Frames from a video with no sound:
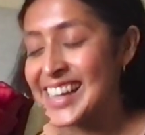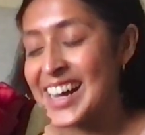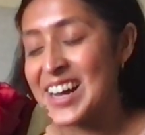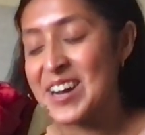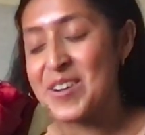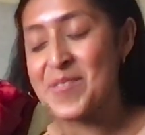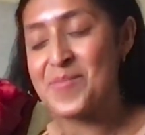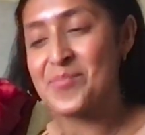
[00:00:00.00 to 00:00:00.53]

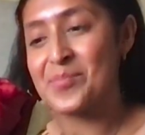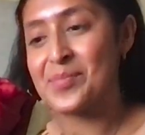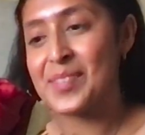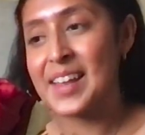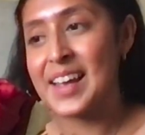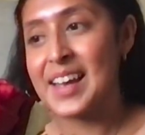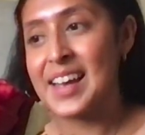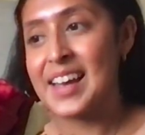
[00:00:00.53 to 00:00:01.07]
Um,
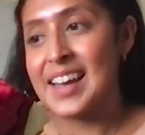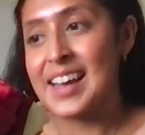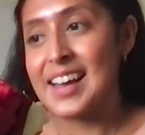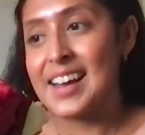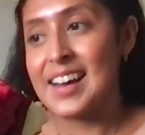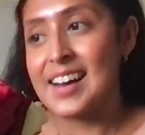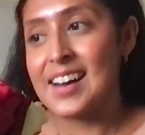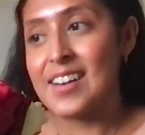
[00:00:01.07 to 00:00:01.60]

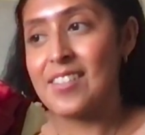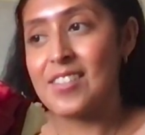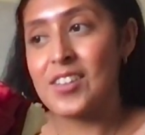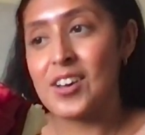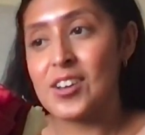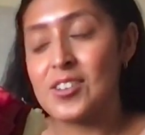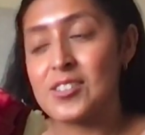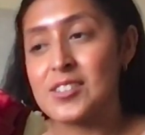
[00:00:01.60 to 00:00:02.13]
of
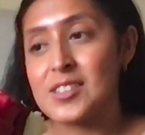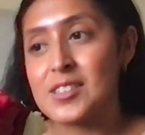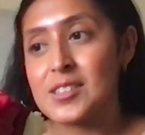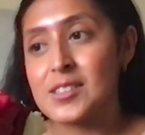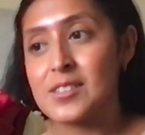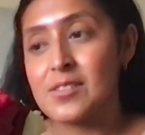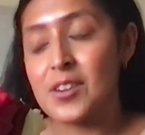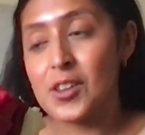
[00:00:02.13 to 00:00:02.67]
those,
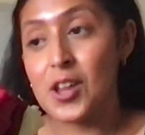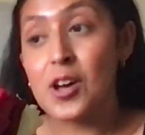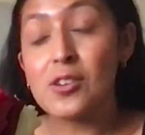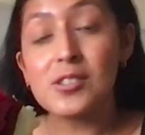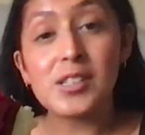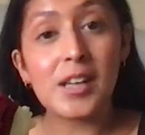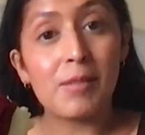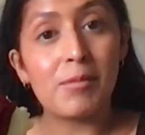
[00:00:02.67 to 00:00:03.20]
for
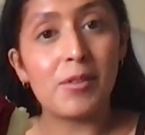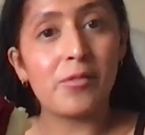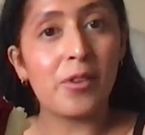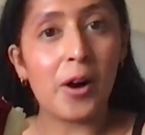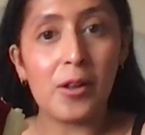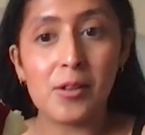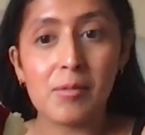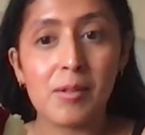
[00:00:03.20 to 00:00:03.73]
those who have been
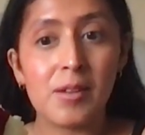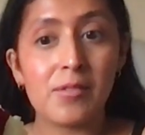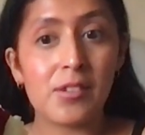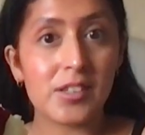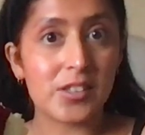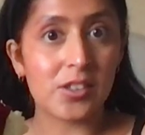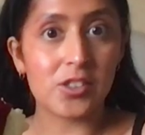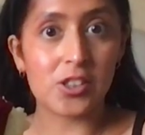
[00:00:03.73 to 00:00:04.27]
following me for
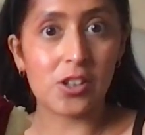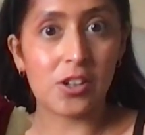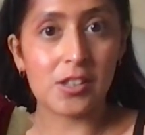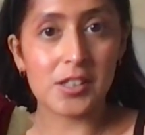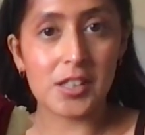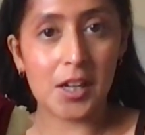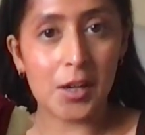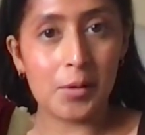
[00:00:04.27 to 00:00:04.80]
such a long
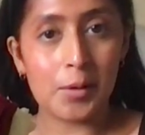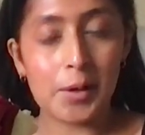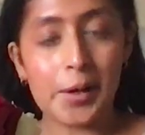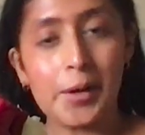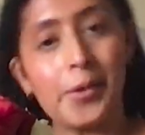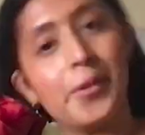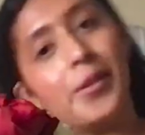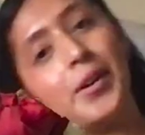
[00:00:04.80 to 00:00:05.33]
time
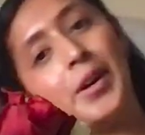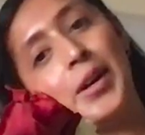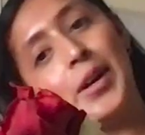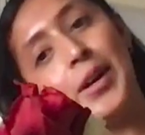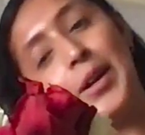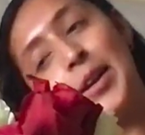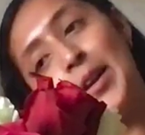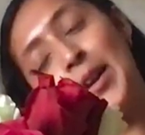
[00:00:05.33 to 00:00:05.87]
now,
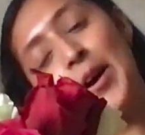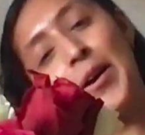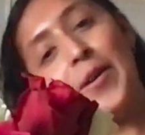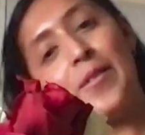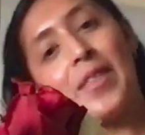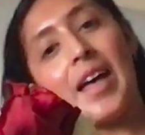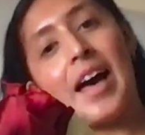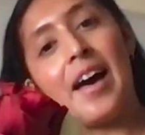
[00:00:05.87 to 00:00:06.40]
know
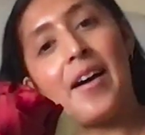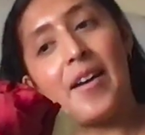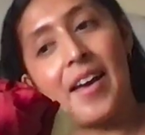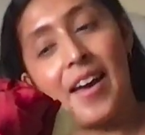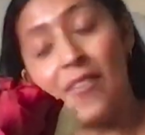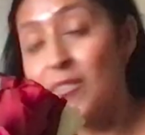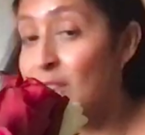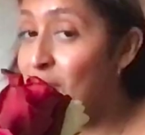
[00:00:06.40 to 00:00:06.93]
that
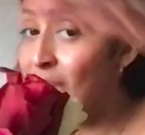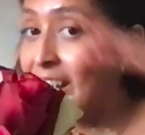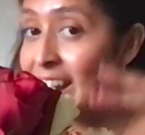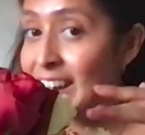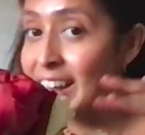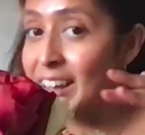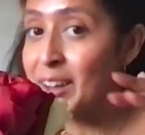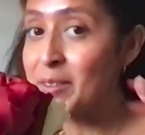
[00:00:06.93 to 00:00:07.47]
every
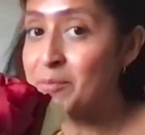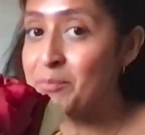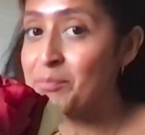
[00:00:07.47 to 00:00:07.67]
Friday,